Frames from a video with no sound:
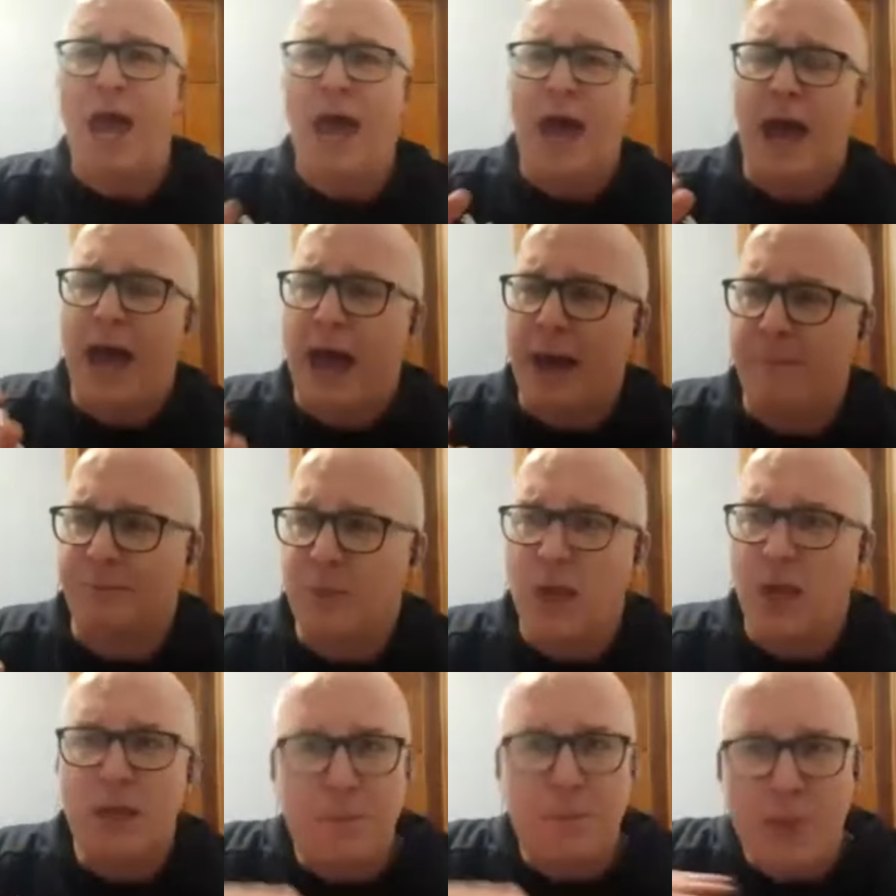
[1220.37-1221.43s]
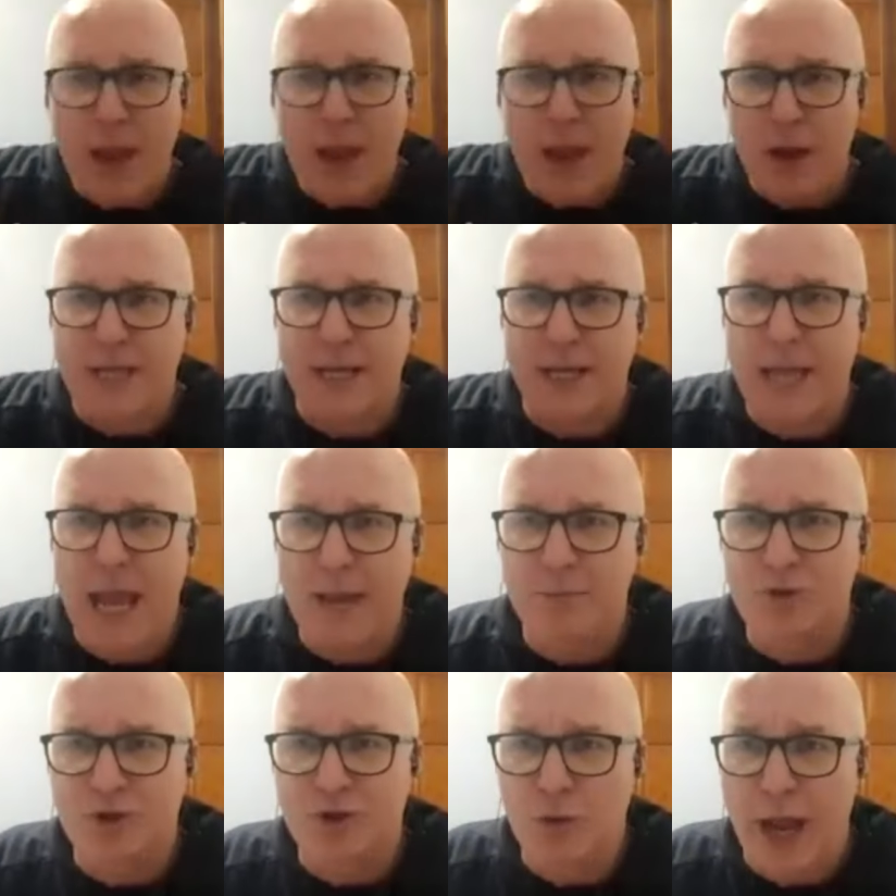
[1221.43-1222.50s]
Um, the players that came
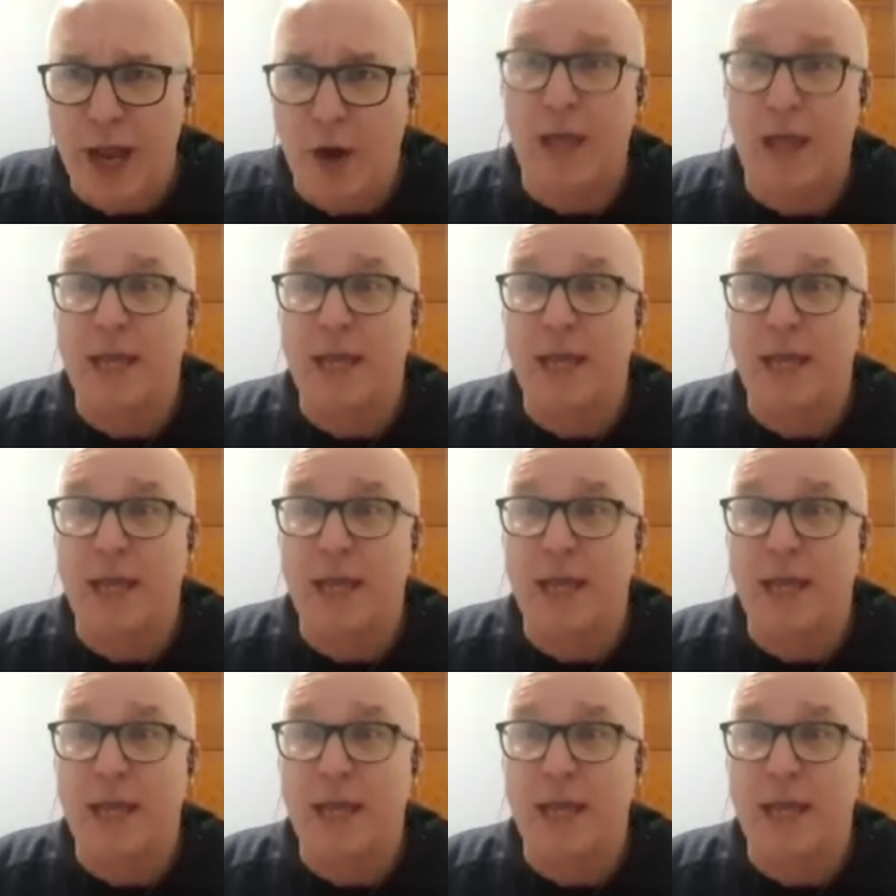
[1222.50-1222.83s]
through there,